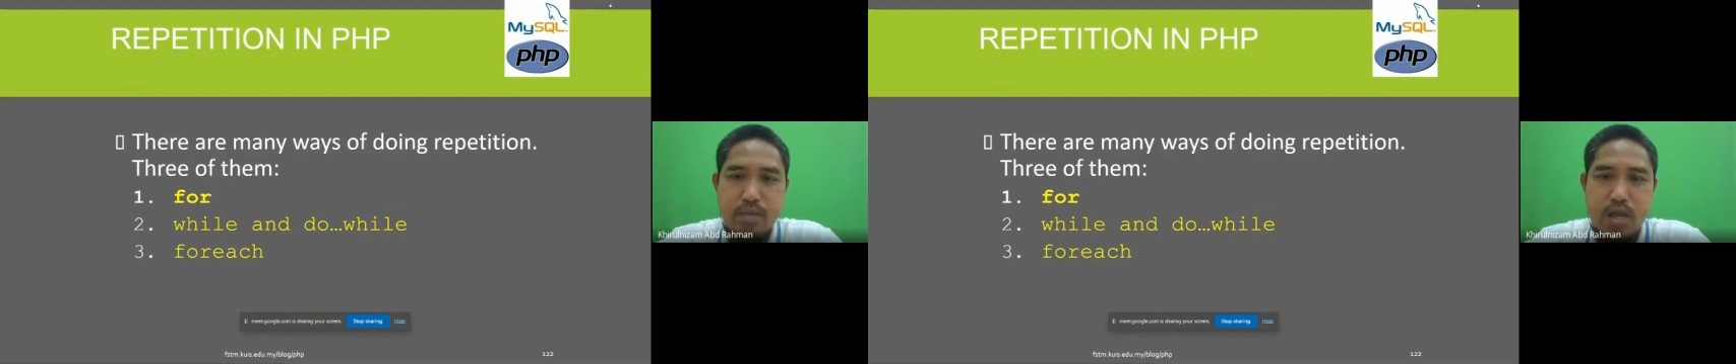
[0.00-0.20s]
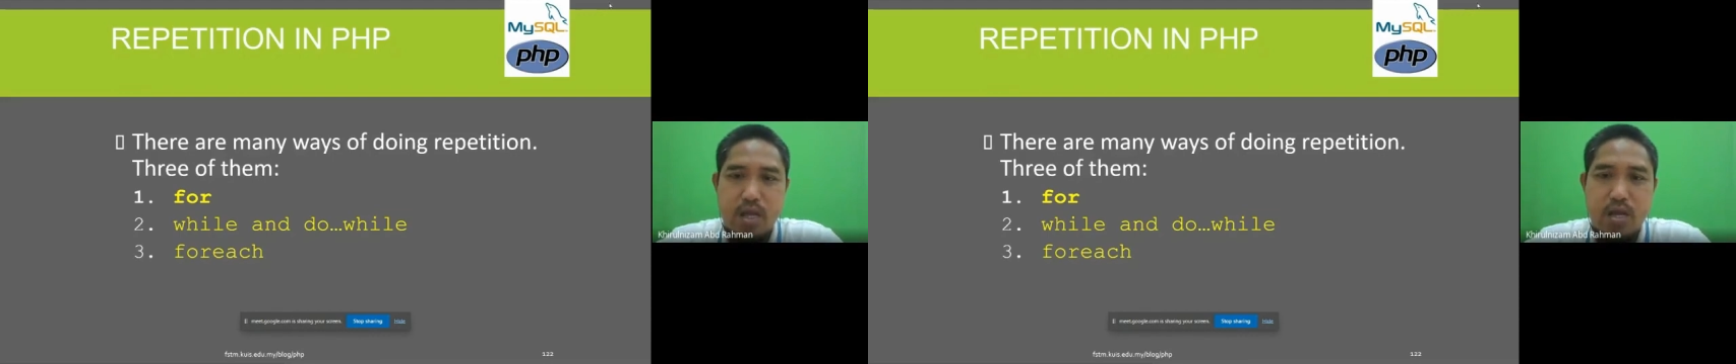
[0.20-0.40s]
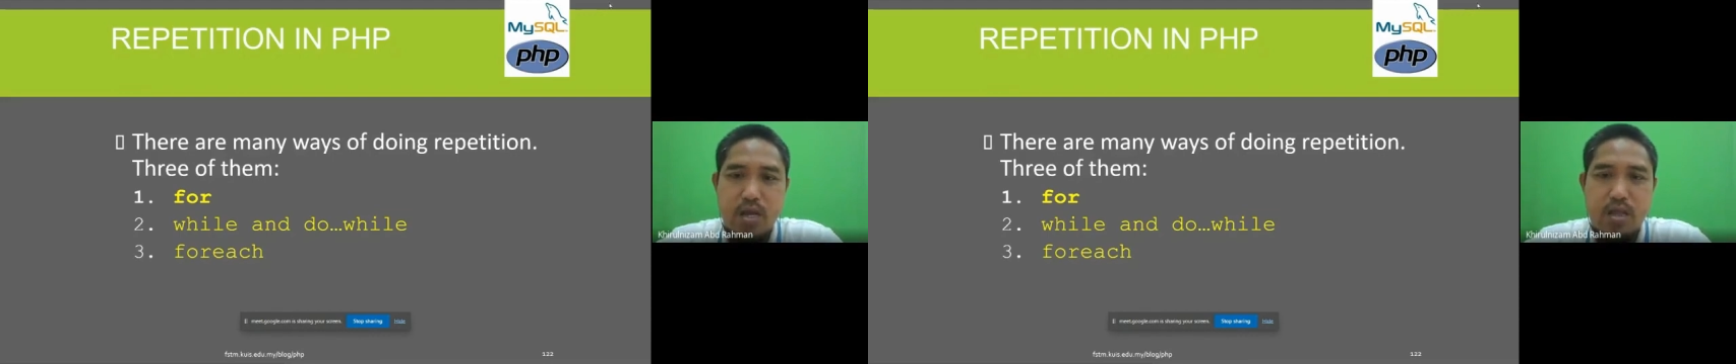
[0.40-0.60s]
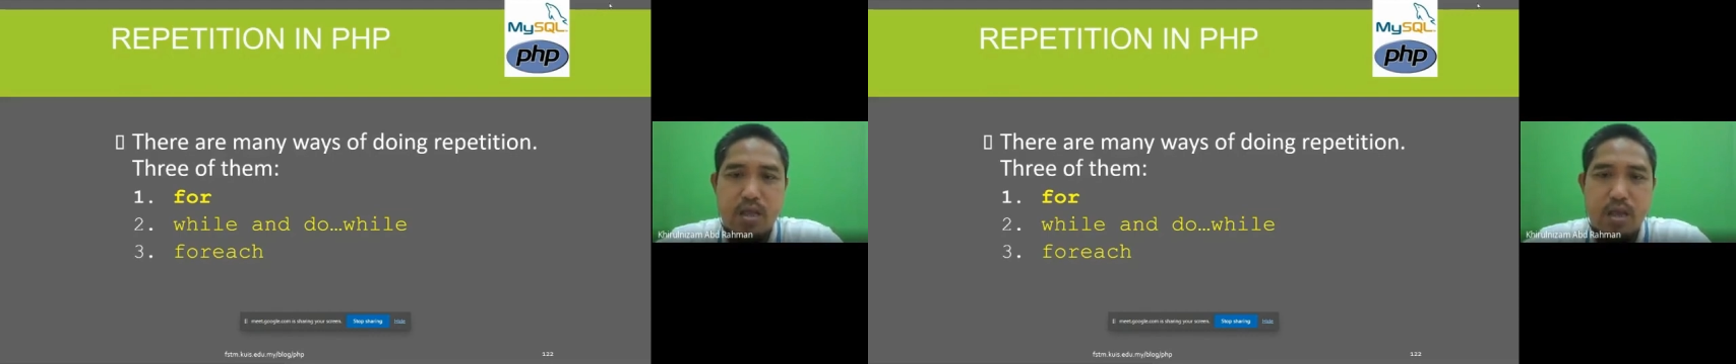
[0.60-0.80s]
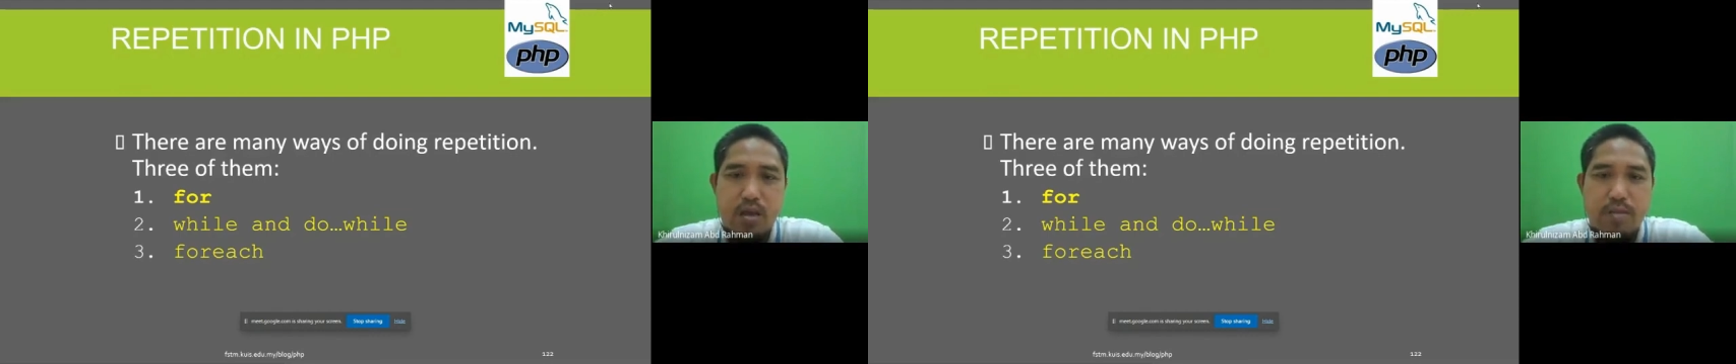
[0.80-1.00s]

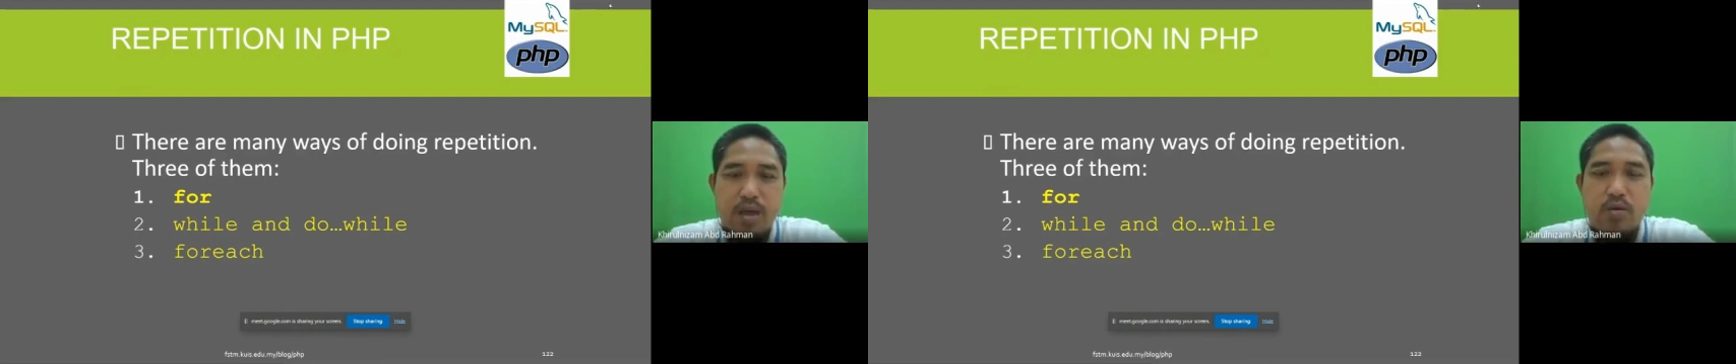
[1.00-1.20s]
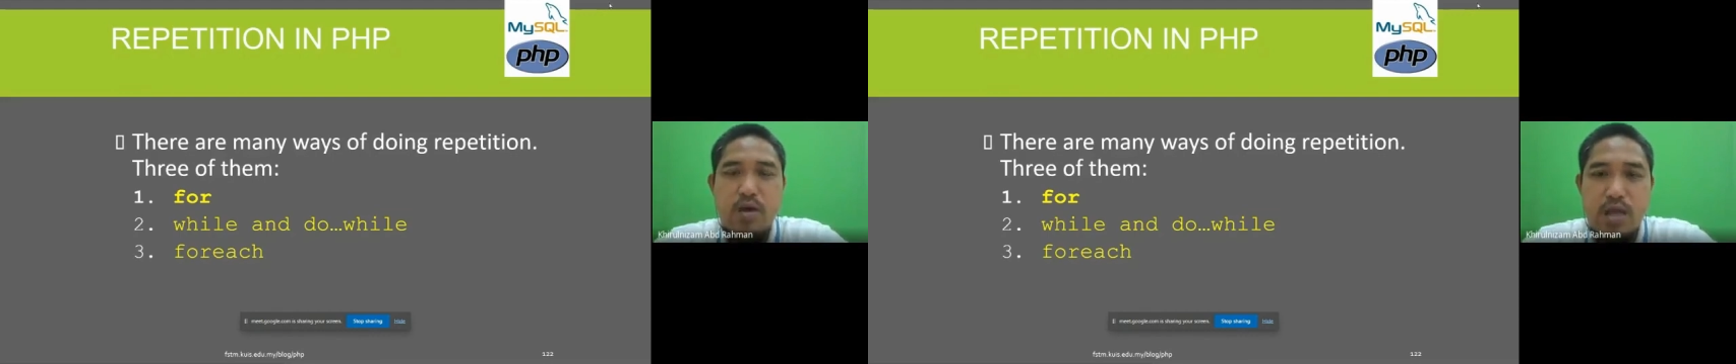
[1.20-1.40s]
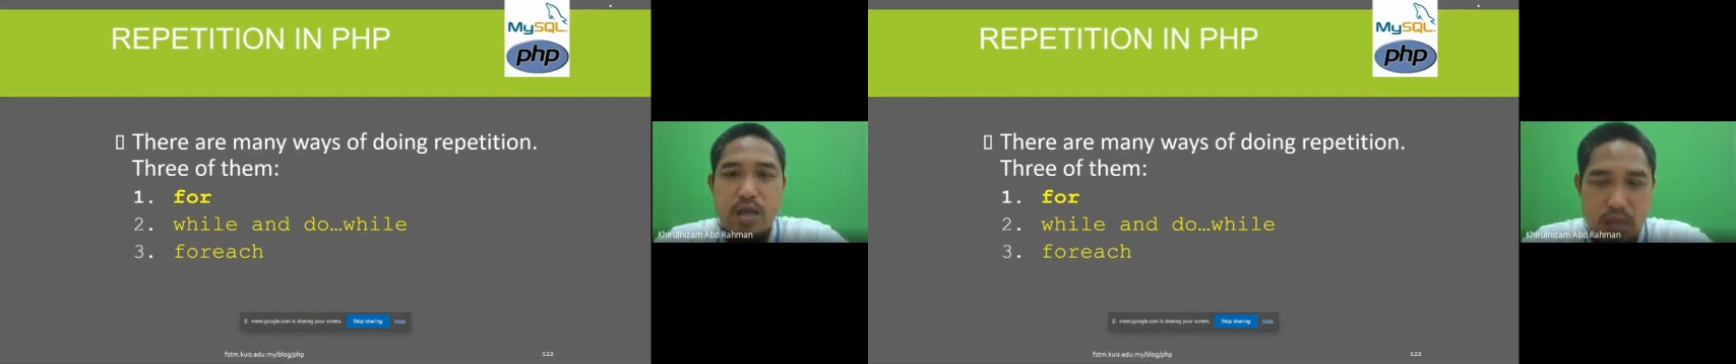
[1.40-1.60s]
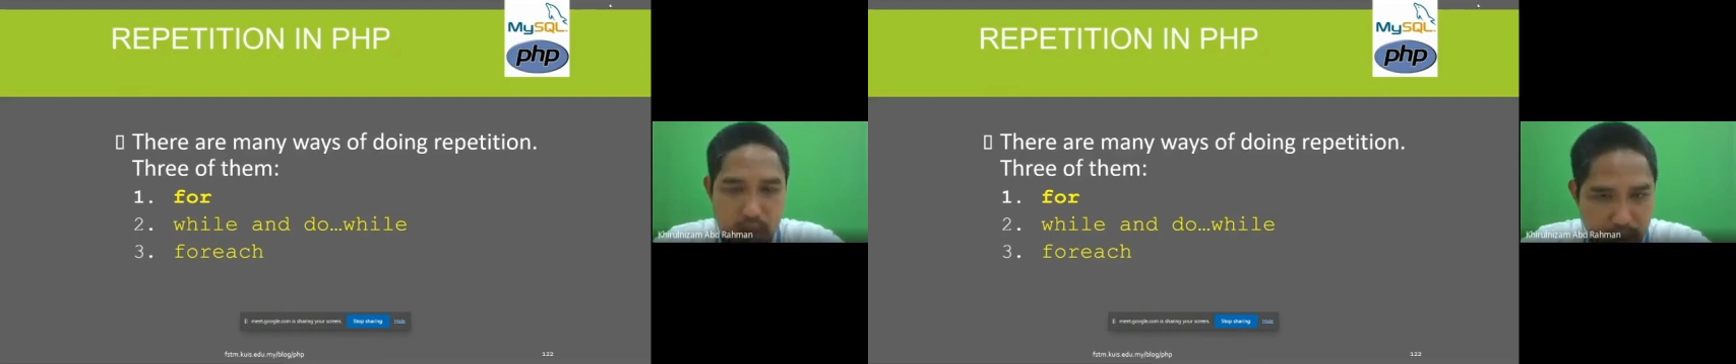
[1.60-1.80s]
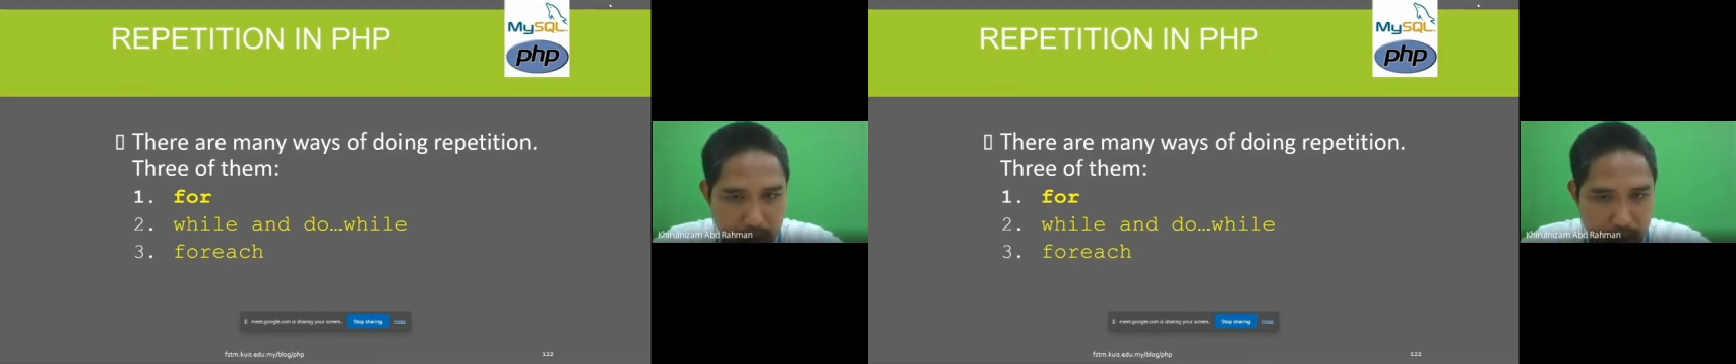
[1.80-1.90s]
calculate manually.